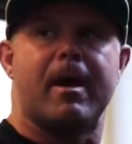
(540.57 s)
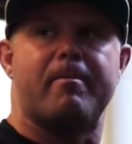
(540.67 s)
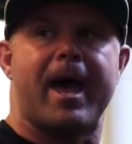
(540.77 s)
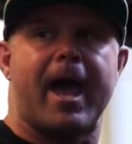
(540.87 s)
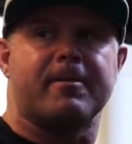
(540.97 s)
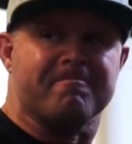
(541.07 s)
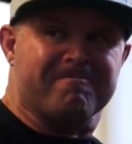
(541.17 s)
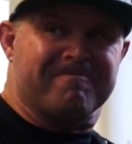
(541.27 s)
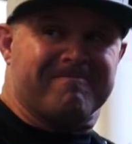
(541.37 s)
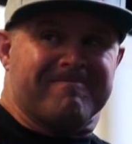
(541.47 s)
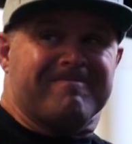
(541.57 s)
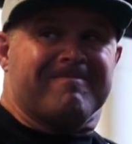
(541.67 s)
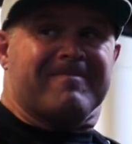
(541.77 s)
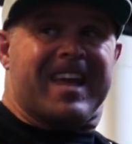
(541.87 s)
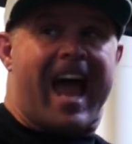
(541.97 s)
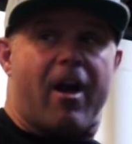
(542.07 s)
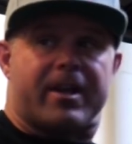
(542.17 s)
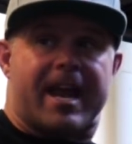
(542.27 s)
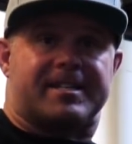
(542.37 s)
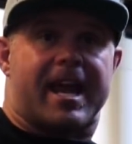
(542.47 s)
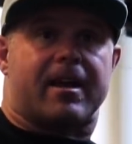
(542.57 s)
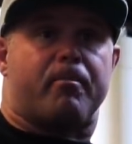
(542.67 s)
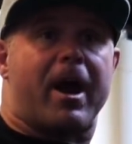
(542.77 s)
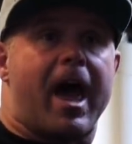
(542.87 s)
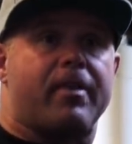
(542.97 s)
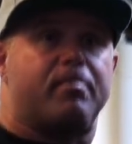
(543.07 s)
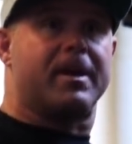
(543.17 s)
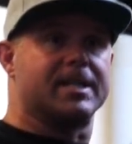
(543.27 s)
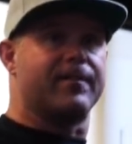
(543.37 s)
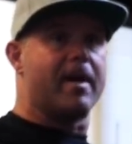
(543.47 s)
on my back? How can I take a breath? Because if